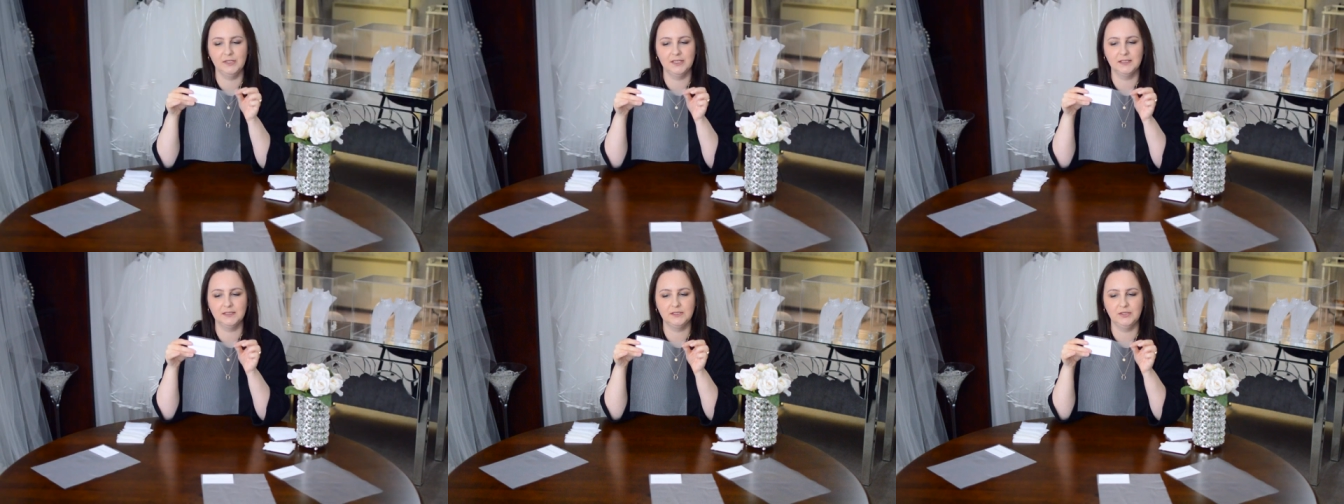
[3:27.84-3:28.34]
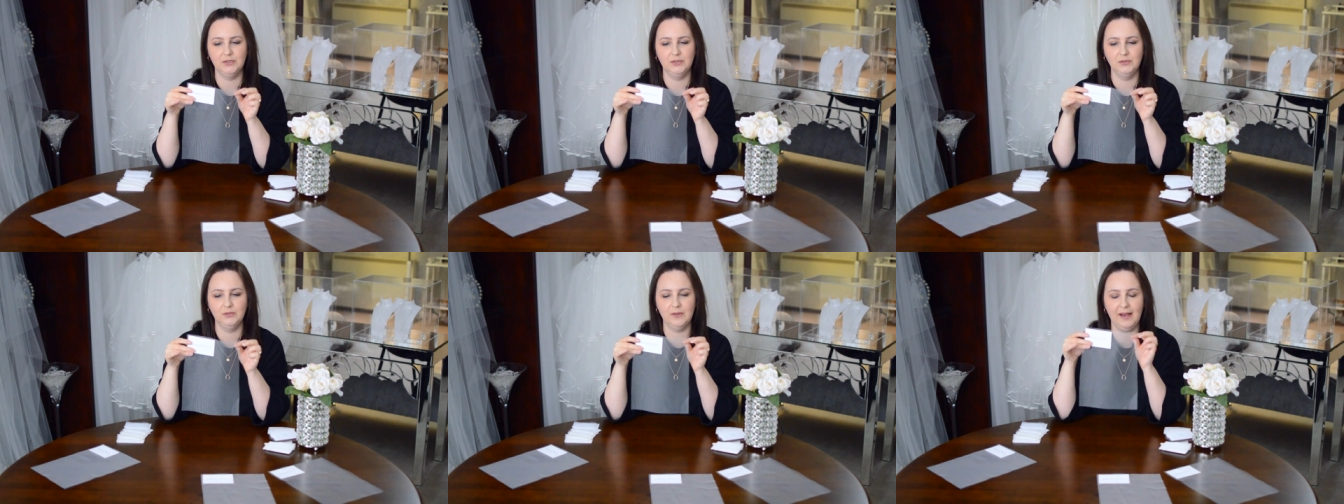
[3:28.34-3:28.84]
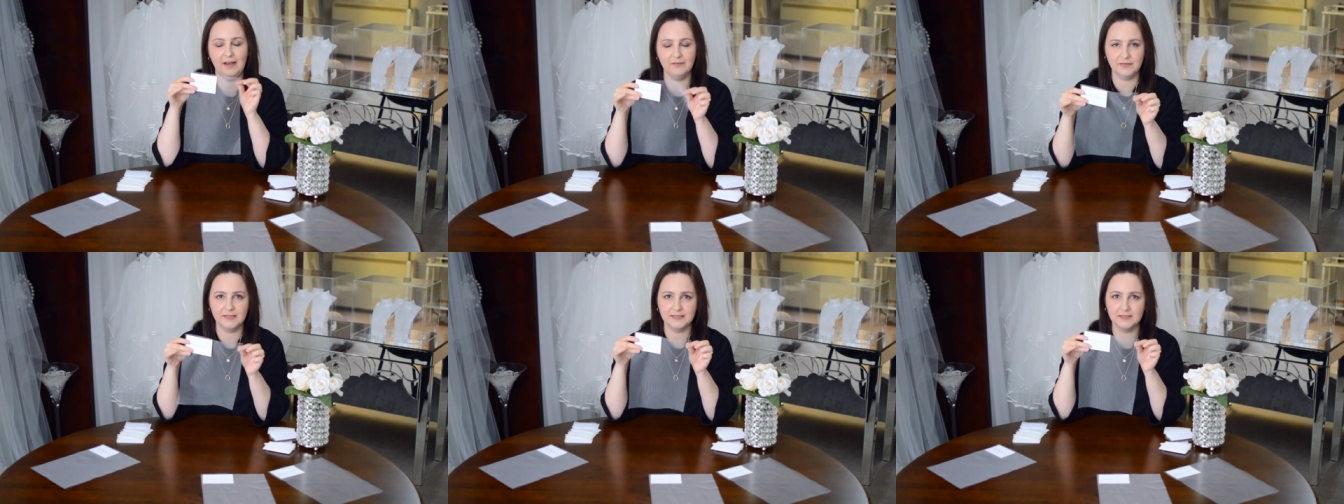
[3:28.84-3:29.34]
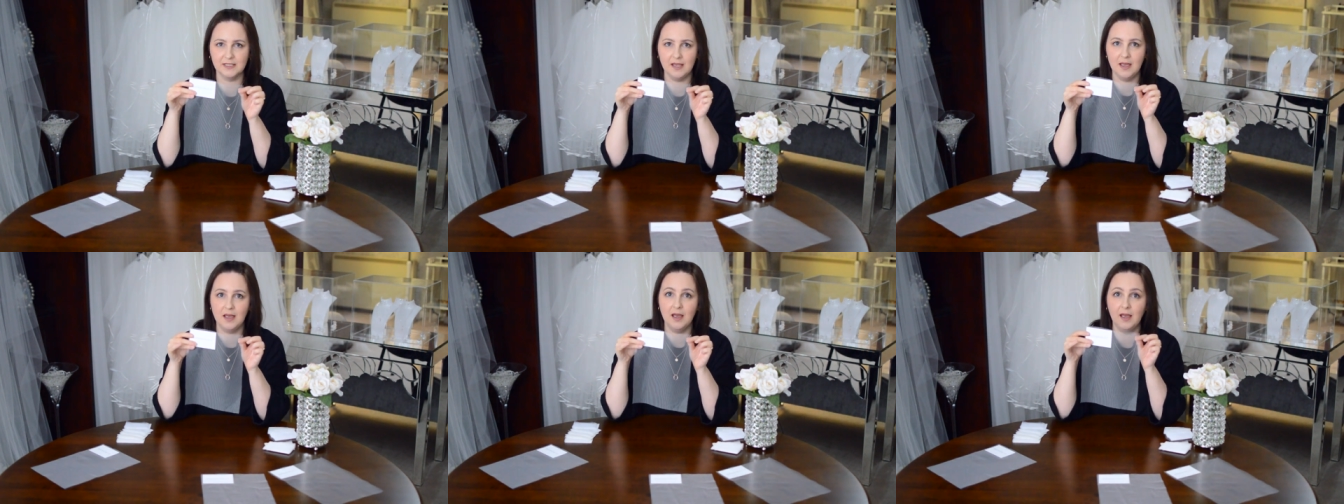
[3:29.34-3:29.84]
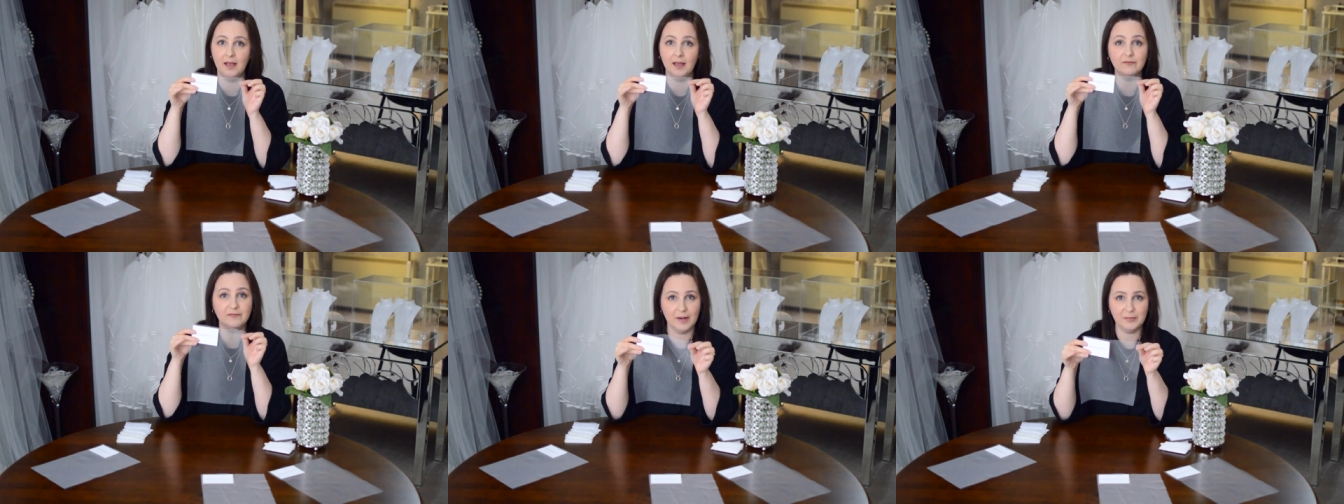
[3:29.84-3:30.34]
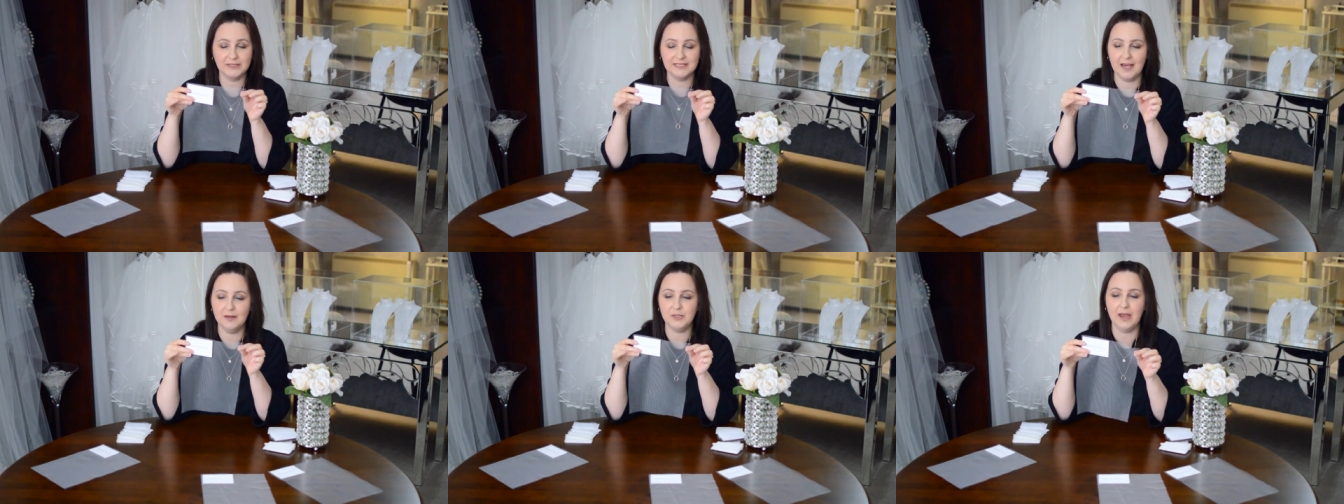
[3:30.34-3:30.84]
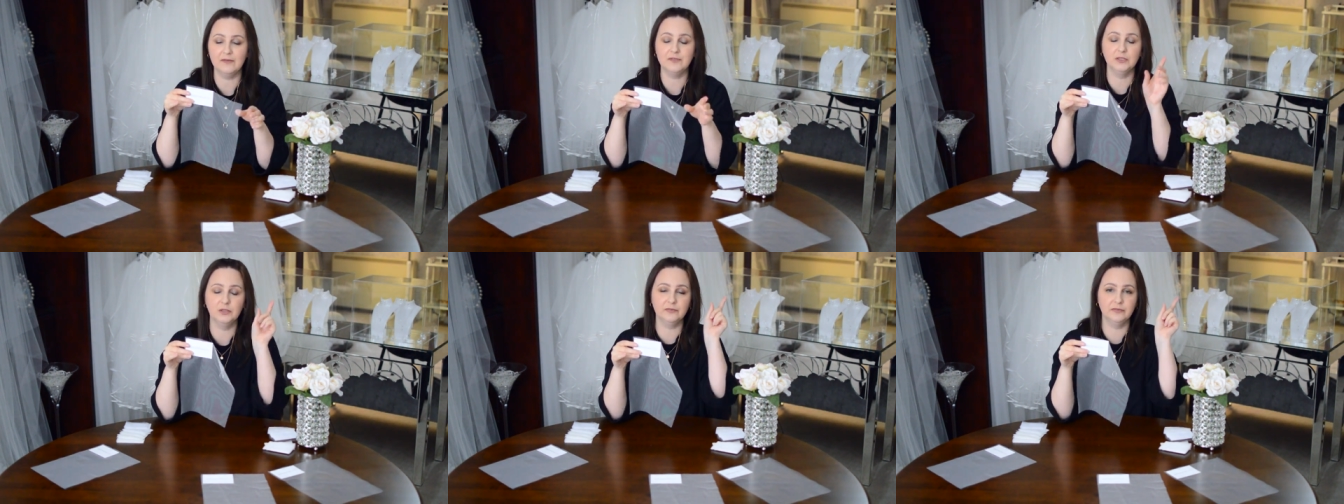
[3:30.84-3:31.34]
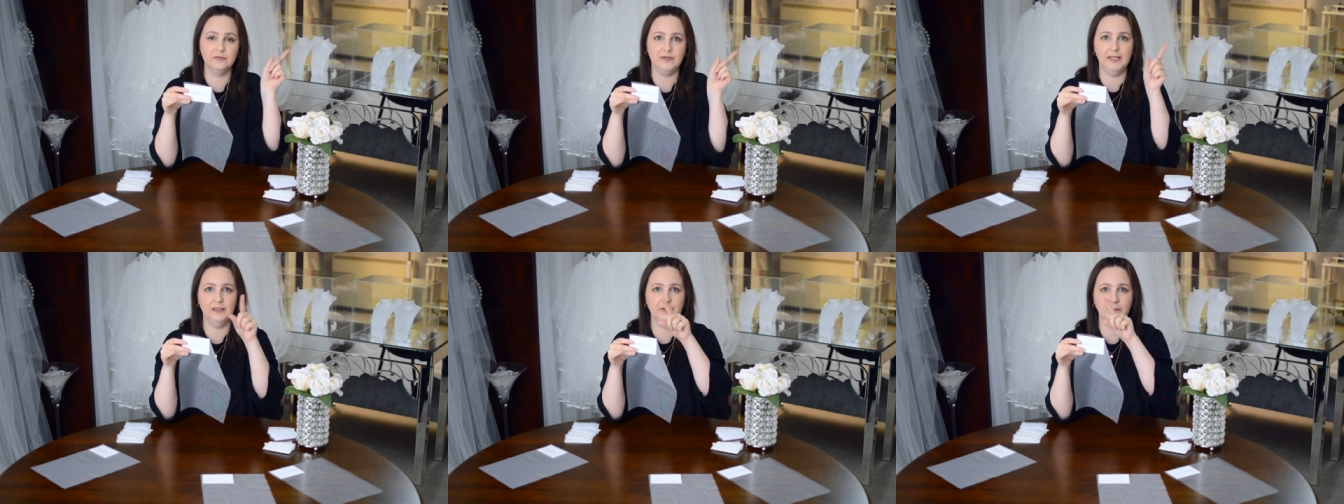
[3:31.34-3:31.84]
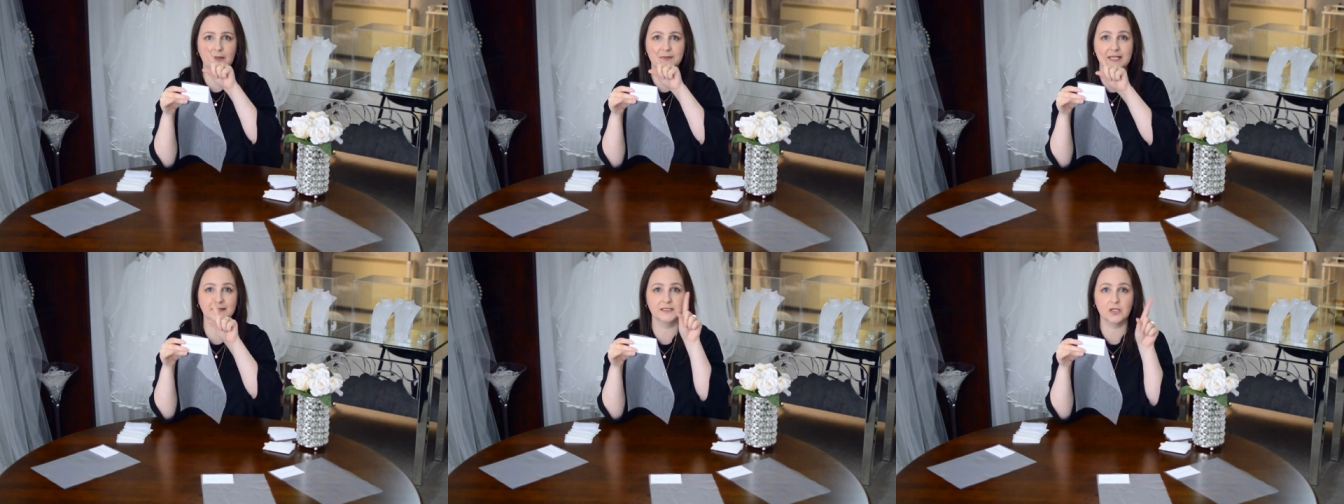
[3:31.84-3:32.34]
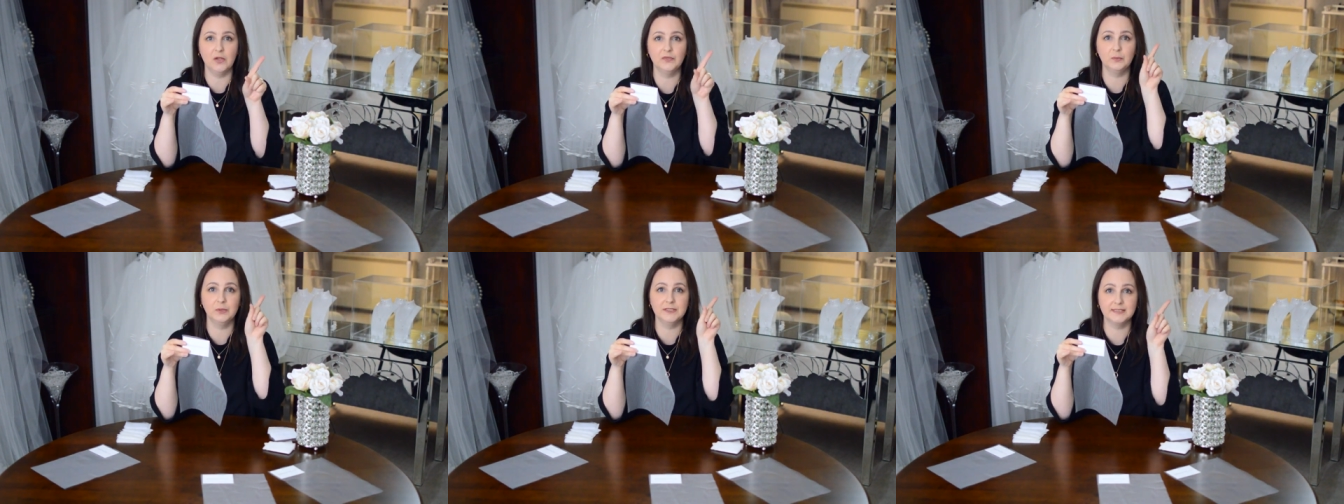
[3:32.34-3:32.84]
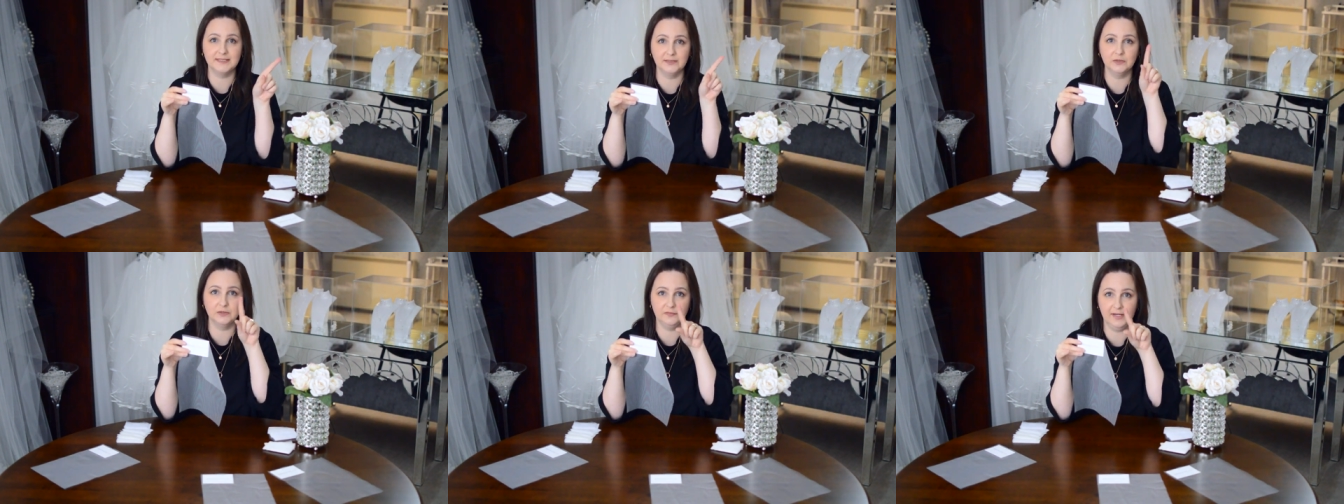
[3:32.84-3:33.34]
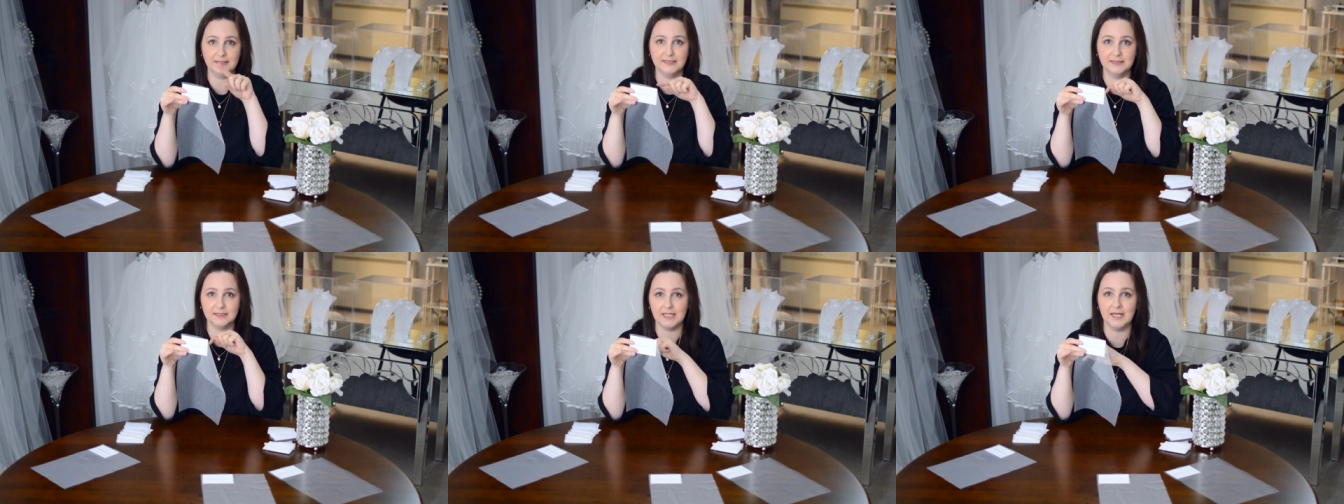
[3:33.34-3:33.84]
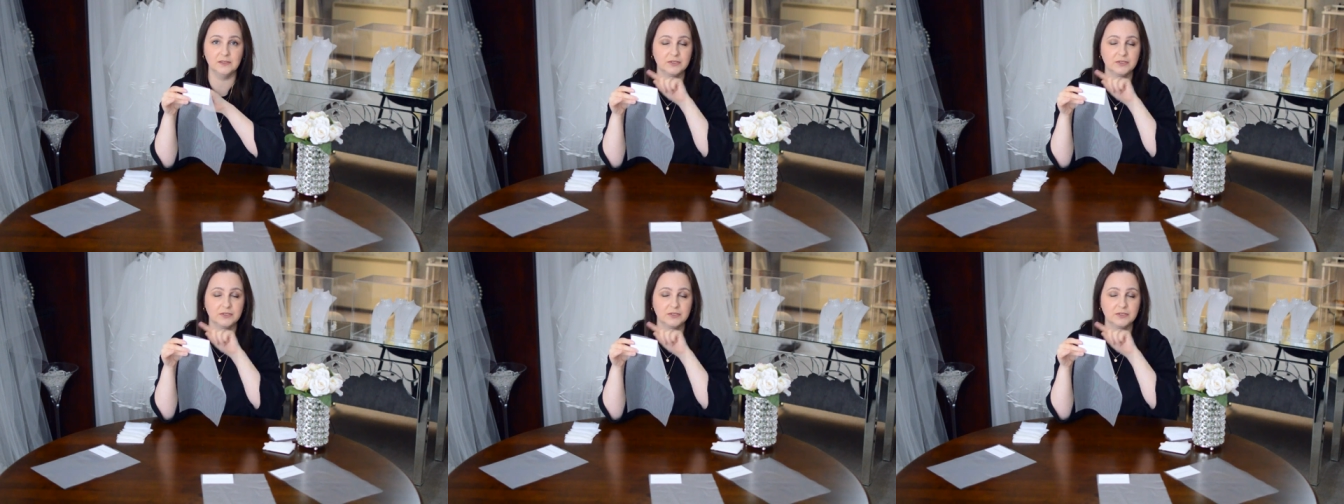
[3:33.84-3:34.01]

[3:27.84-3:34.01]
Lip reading: that to have this fabric type, you have to look for a veil on the website that's got the word Silk Effect in the title.